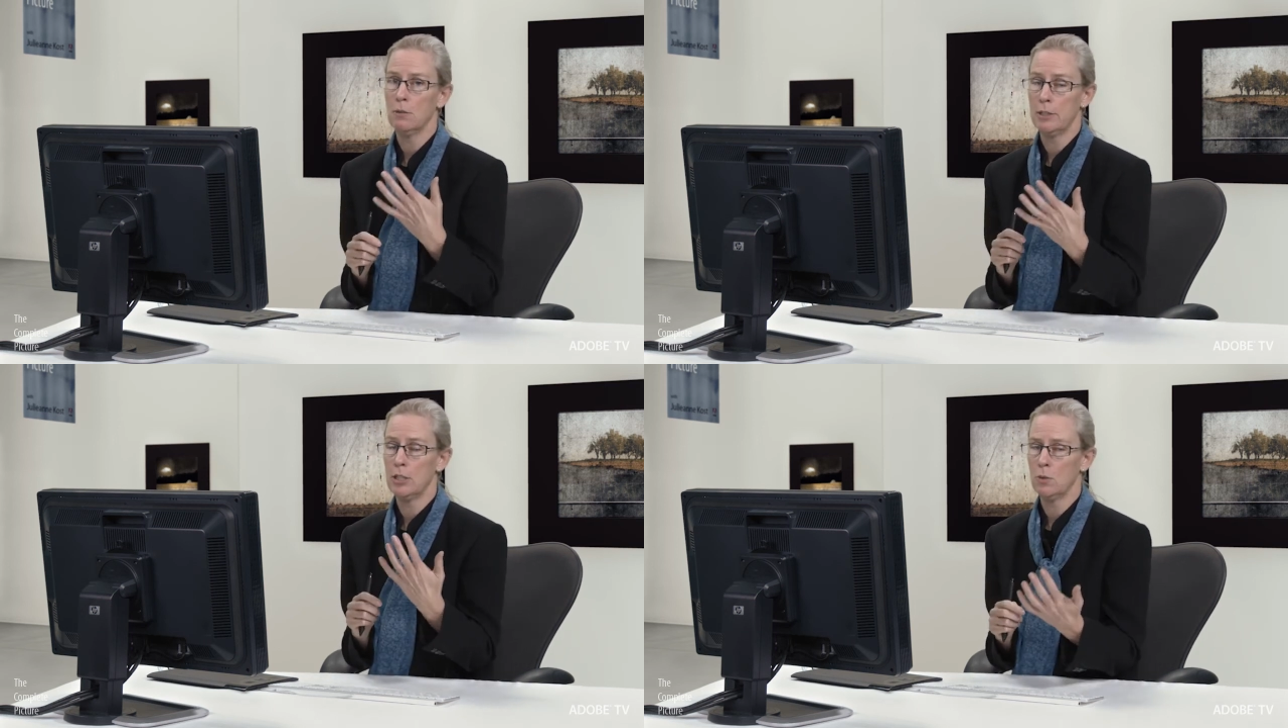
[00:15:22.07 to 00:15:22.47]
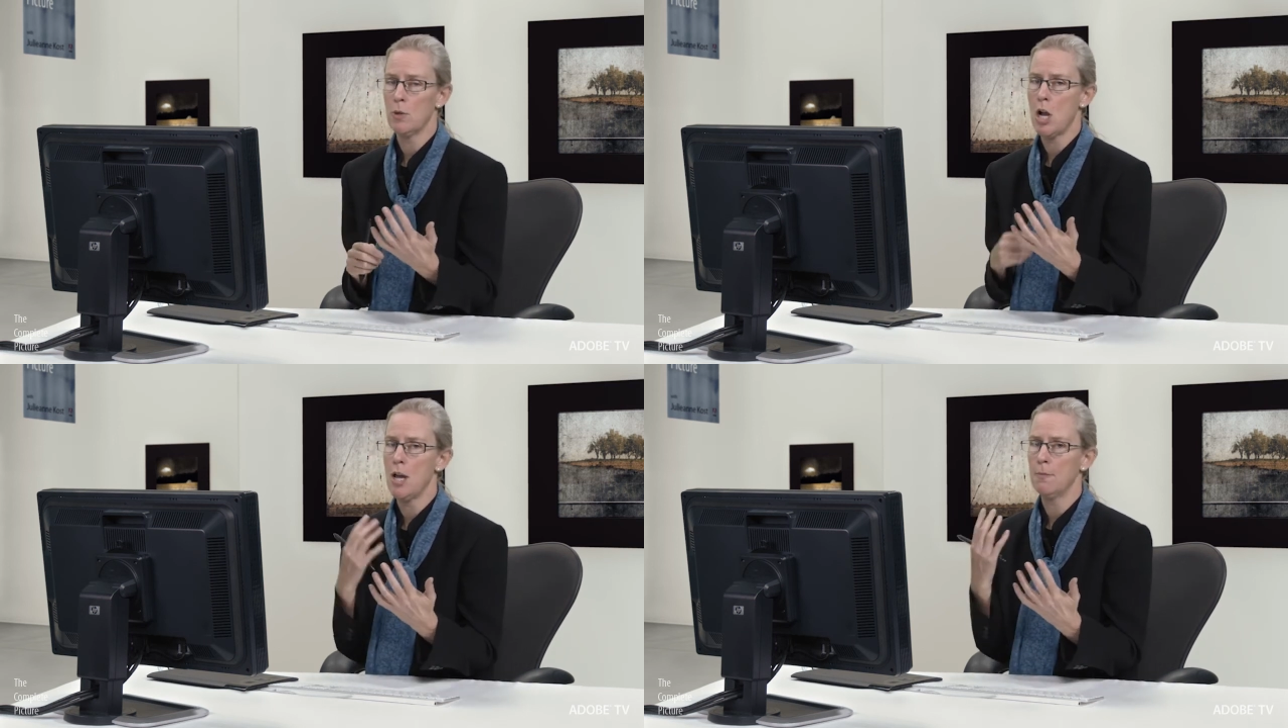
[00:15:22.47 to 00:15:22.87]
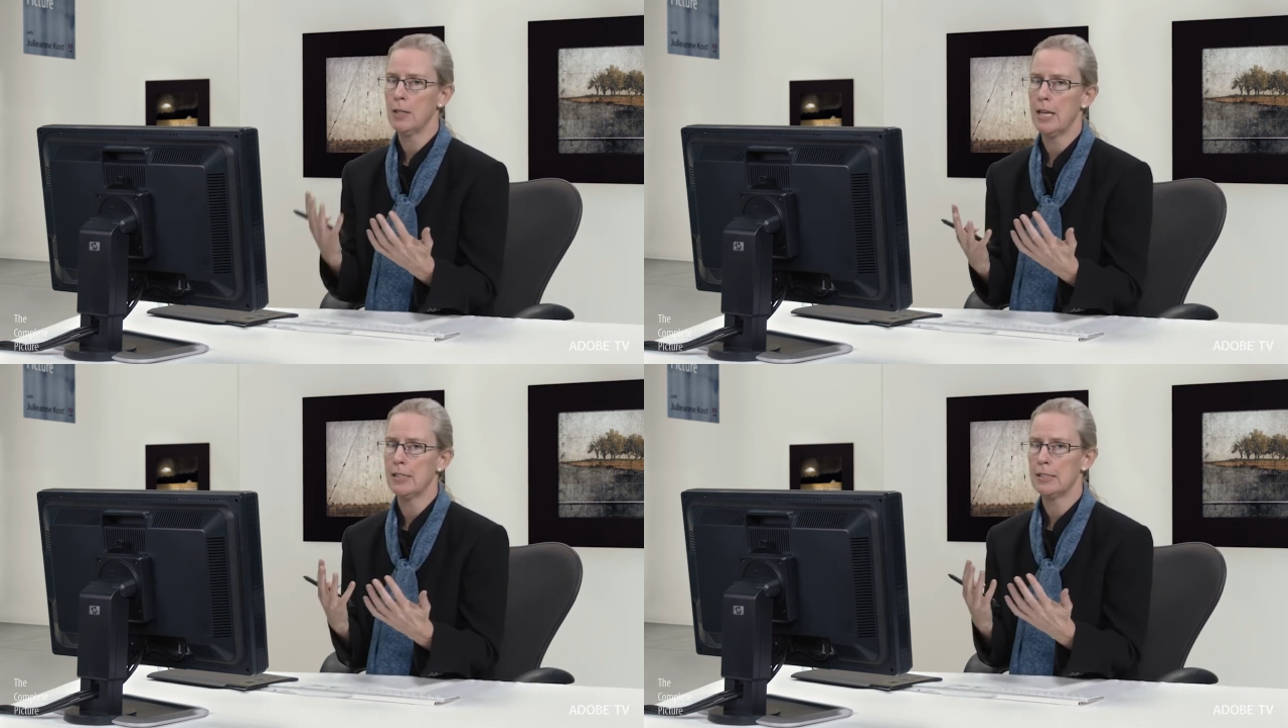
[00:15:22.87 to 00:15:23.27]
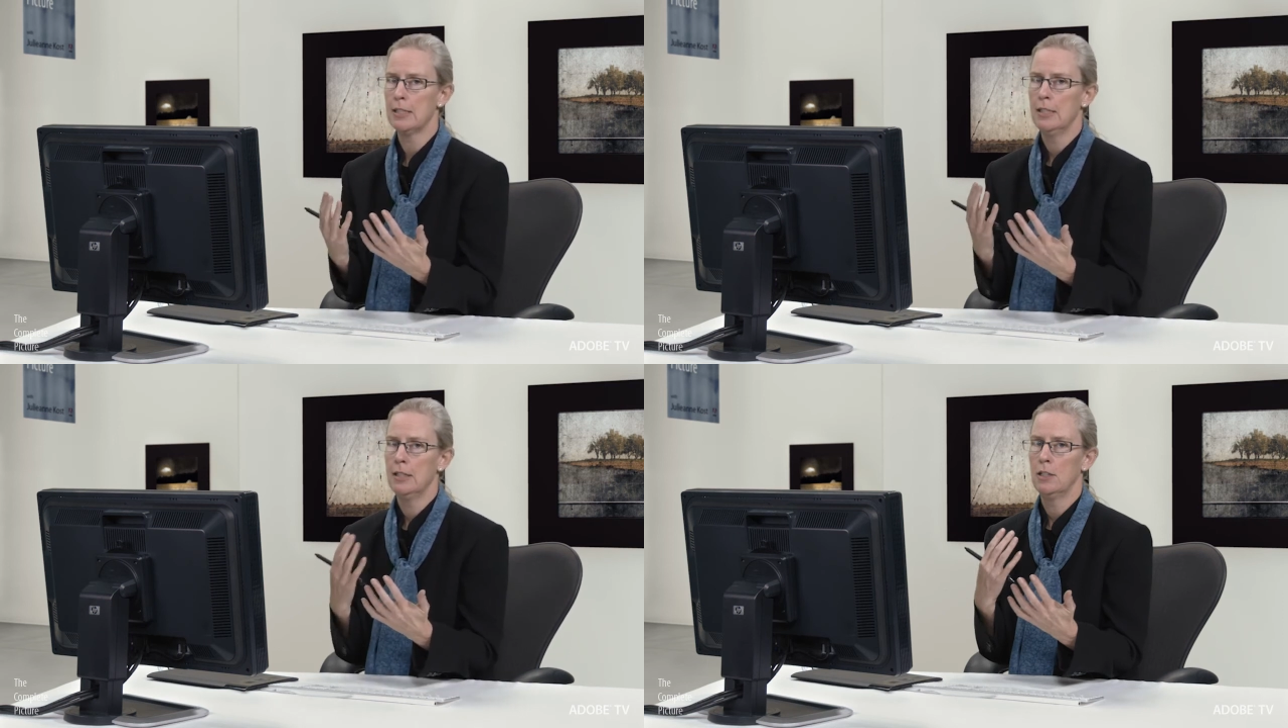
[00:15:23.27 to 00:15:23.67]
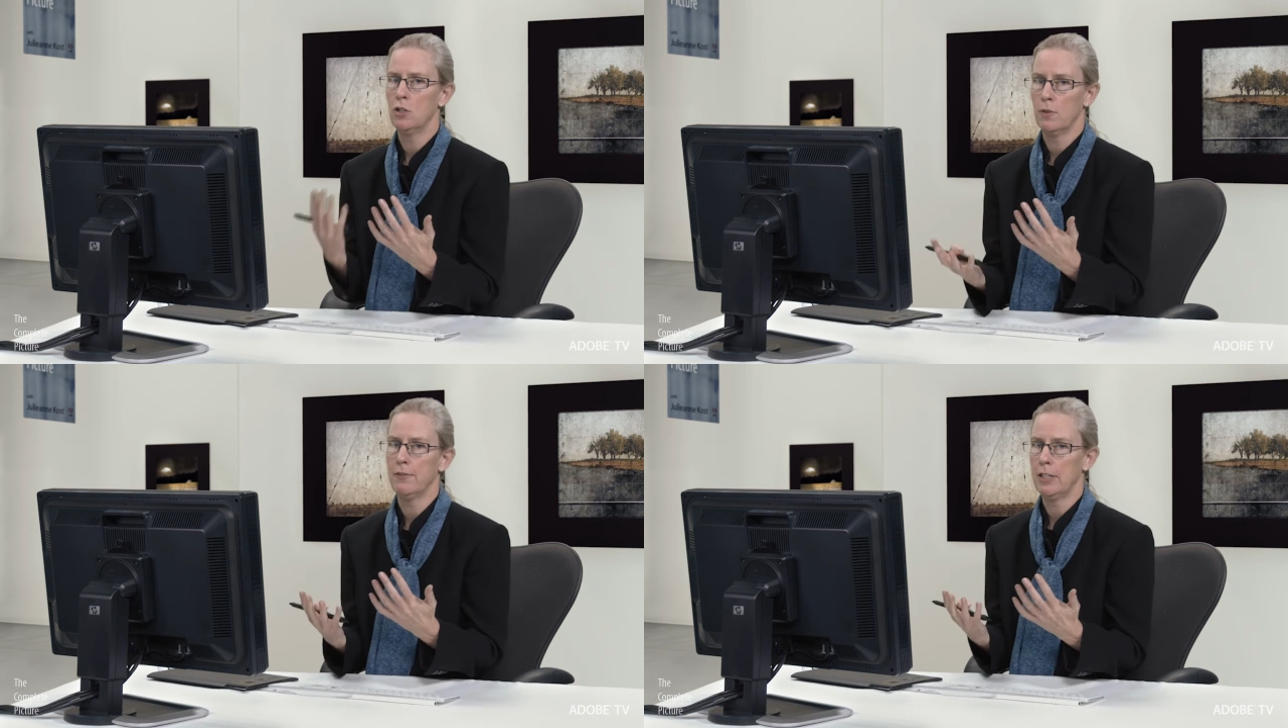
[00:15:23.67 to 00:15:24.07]
original RAW plus the
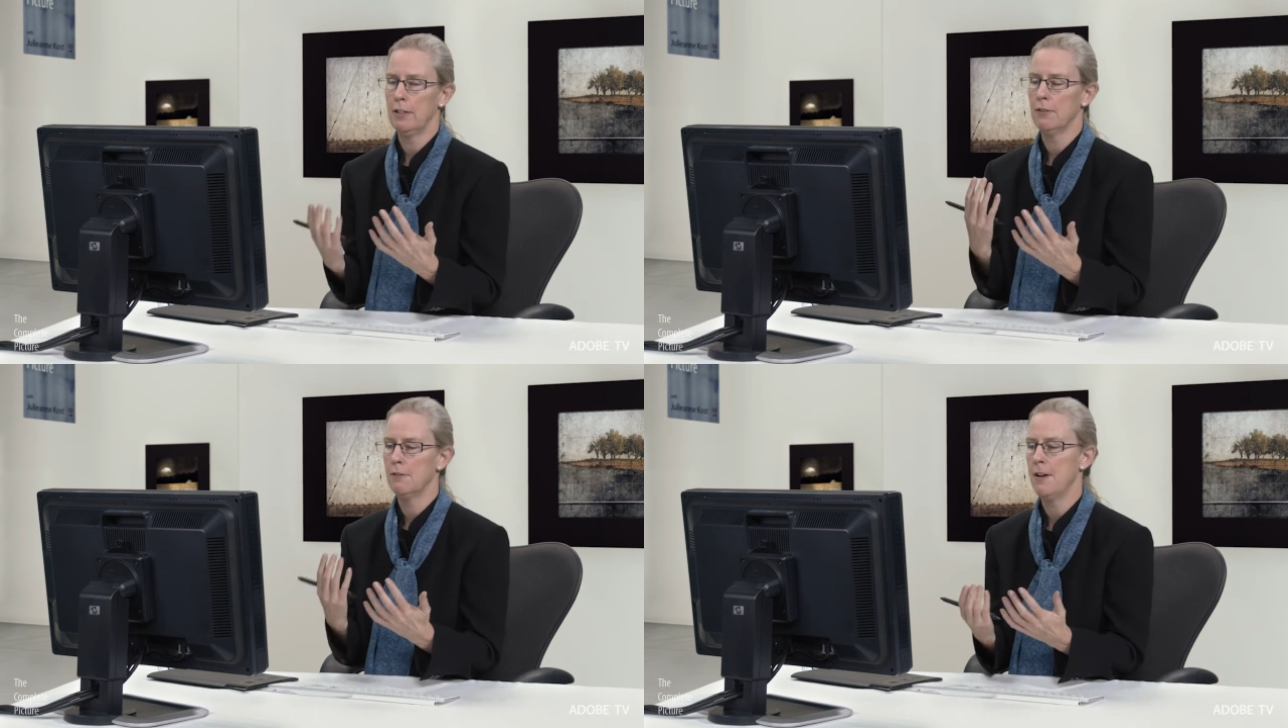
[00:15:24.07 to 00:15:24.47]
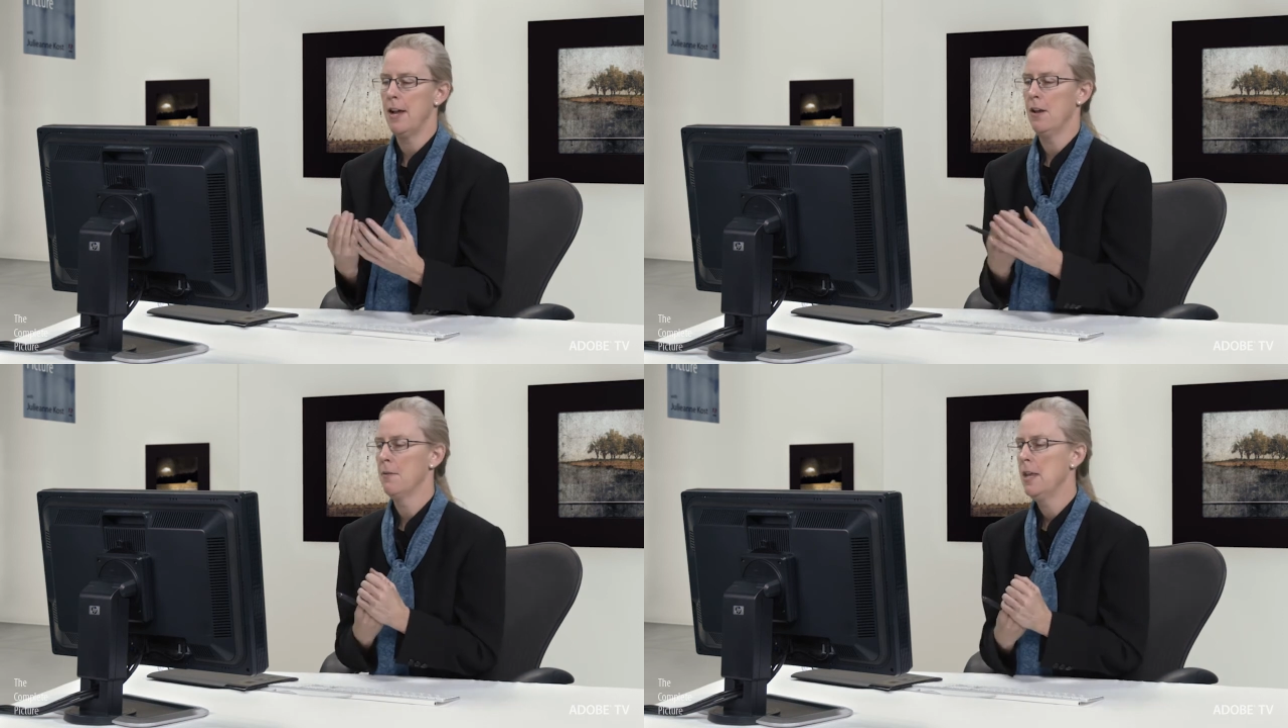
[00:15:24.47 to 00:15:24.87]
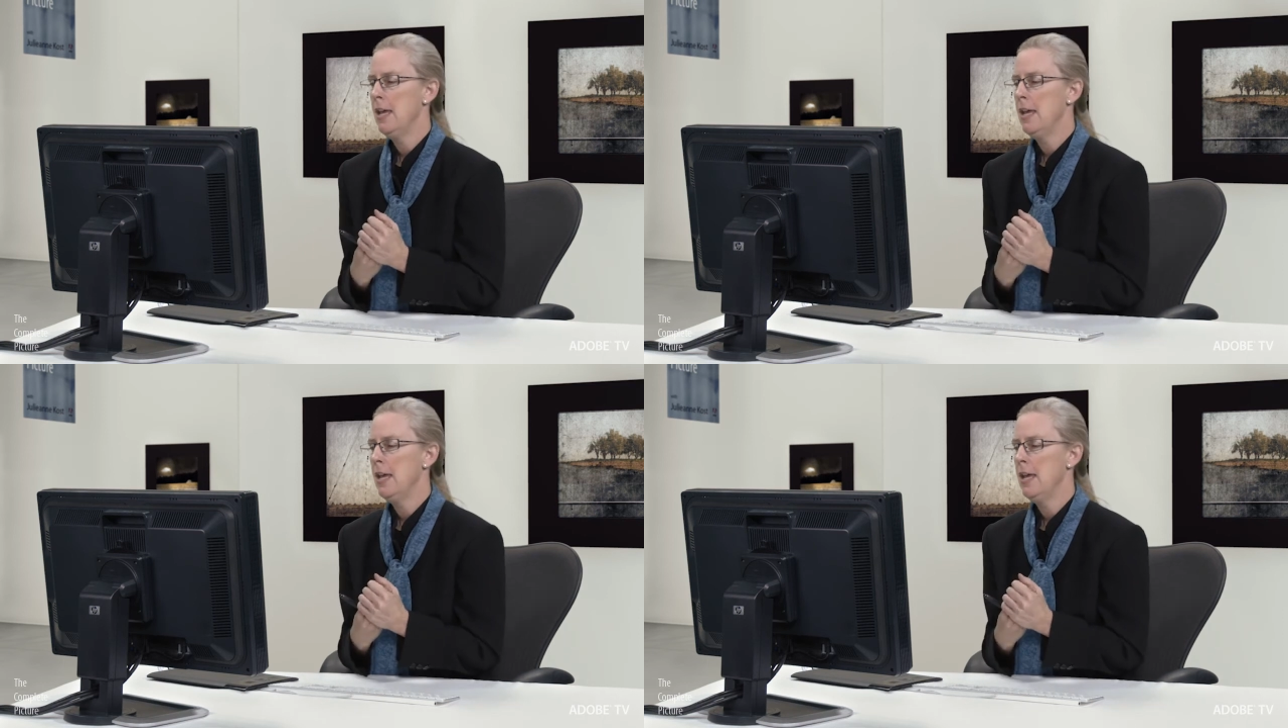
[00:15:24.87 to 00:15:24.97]
derivative file.